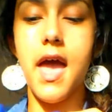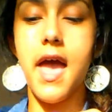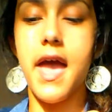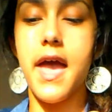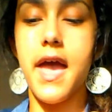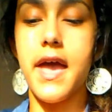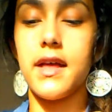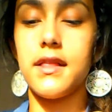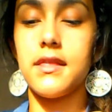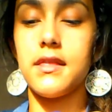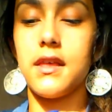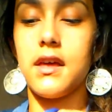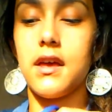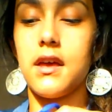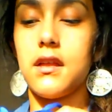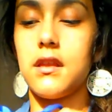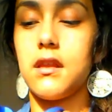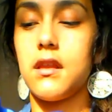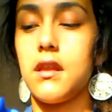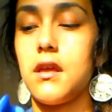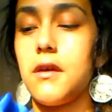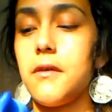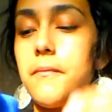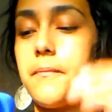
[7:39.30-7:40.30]
And
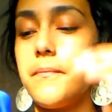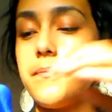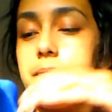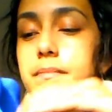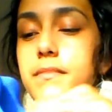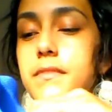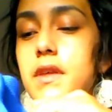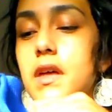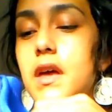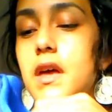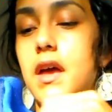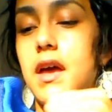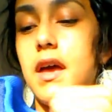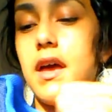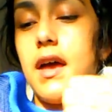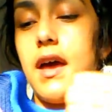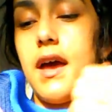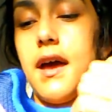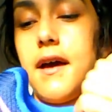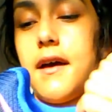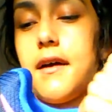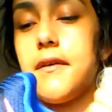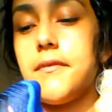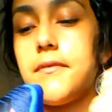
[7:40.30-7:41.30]
then I
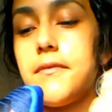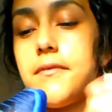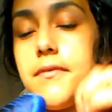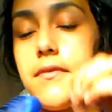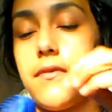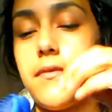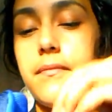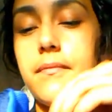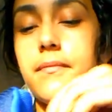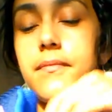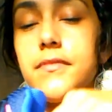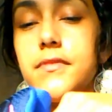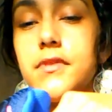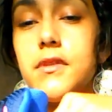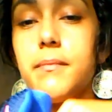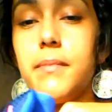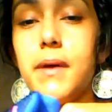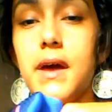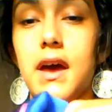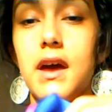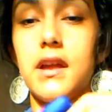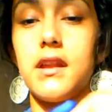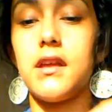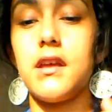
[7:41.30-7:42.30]
have the
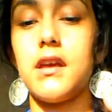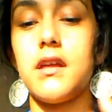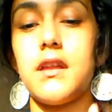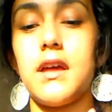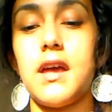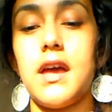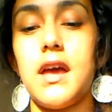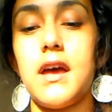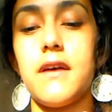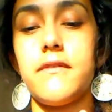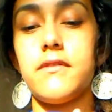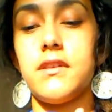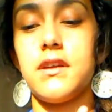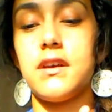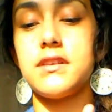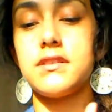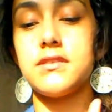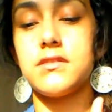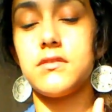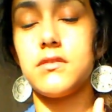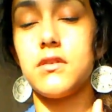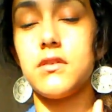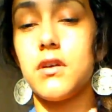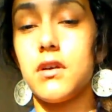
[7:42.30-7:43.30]
padding, and I have a
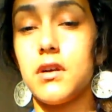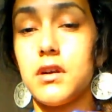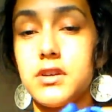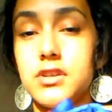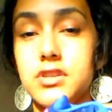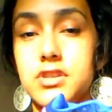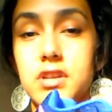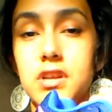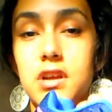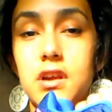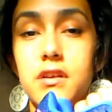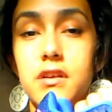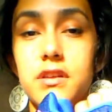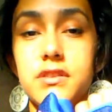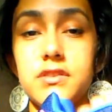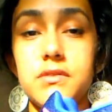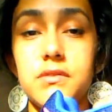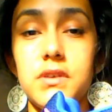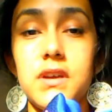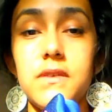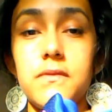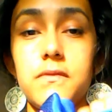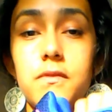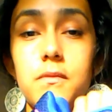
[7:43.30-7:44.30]
nice little arch in here that's
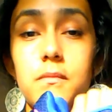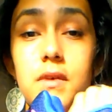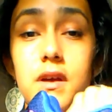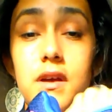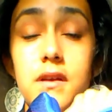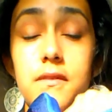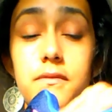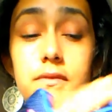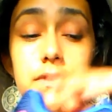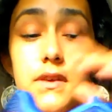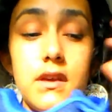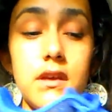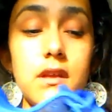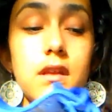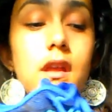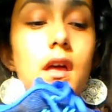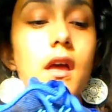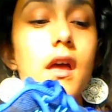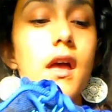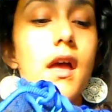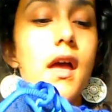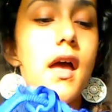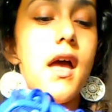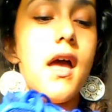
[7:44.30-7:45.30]
great for my feet.
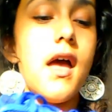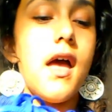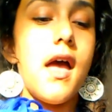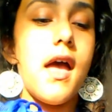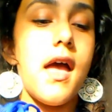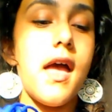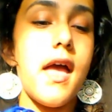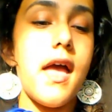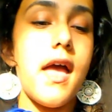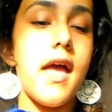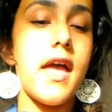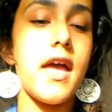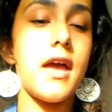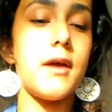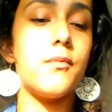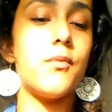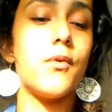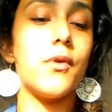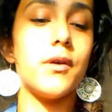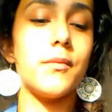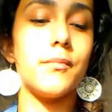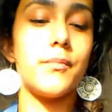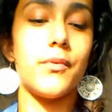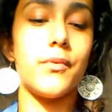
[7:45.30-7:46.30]
And
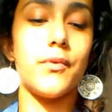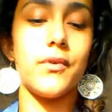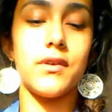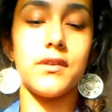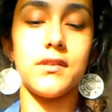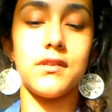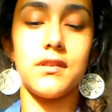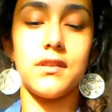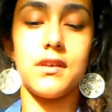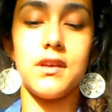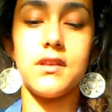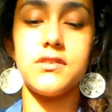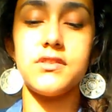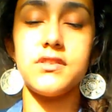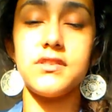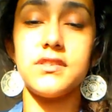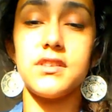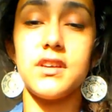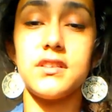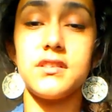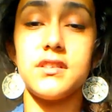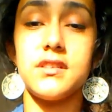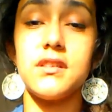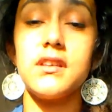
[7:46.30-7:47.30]
more importantly, she
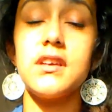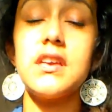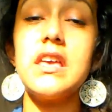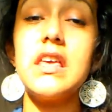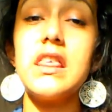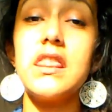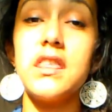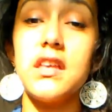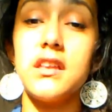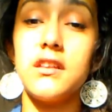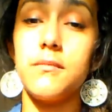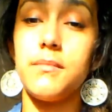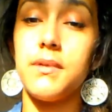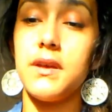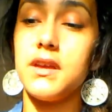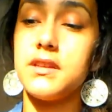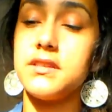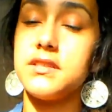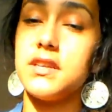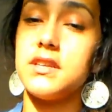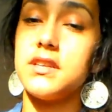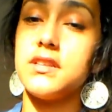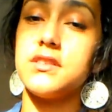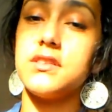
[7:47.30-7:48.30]
says that the key thing to pay
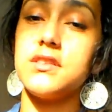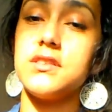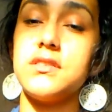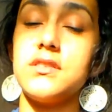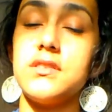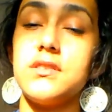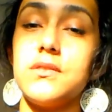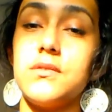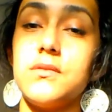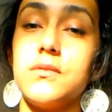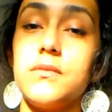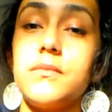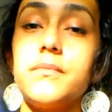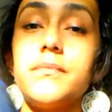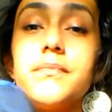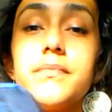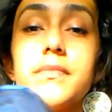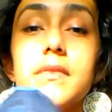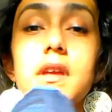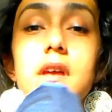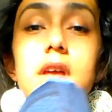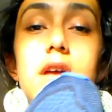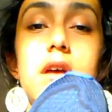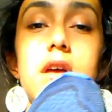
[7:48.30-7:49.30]
attention to
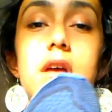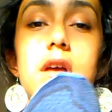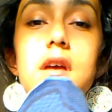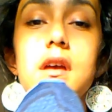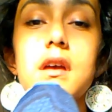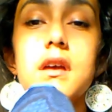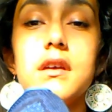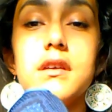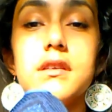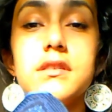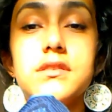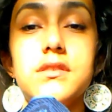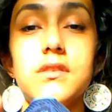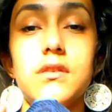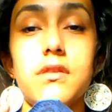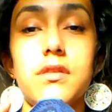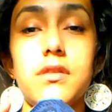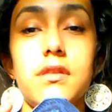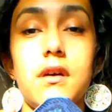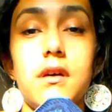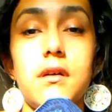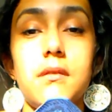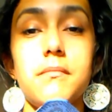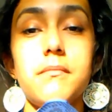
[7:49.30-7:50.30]
is your
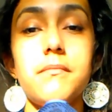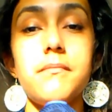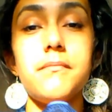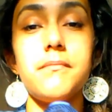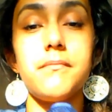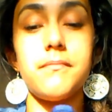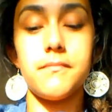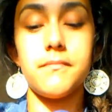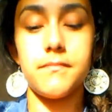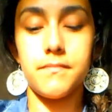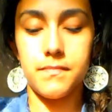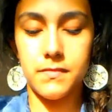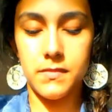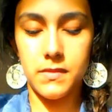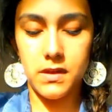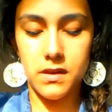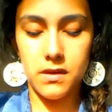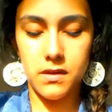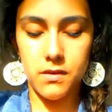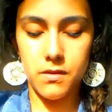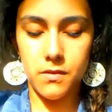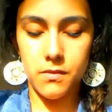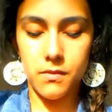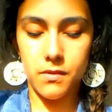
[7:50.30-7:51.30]
thumb.
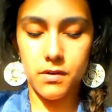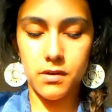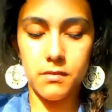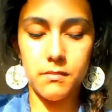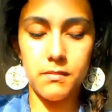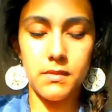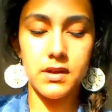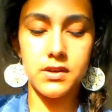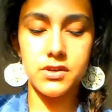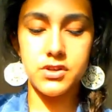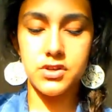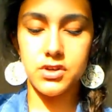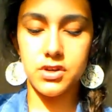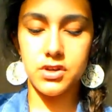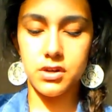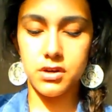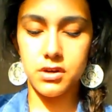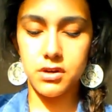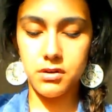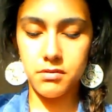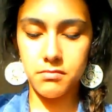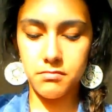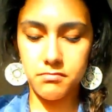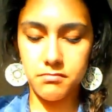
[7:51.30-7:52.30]
You want to make
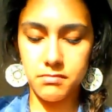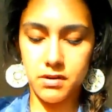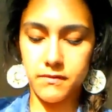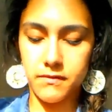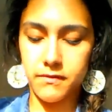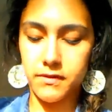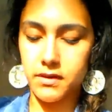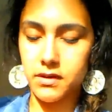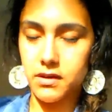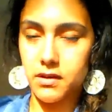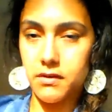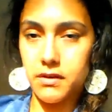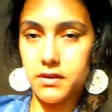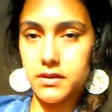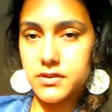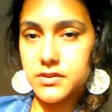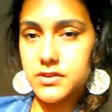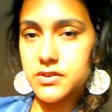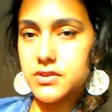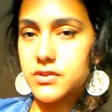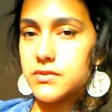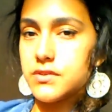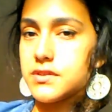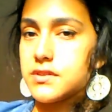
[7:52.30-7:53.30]
sure, if I can
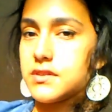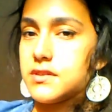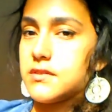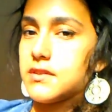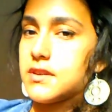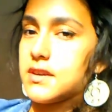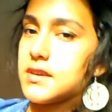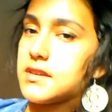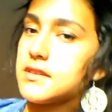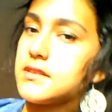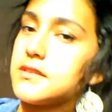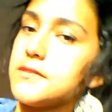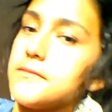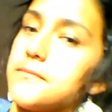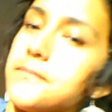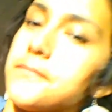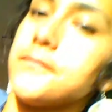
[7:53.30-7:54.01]
show this to you guys,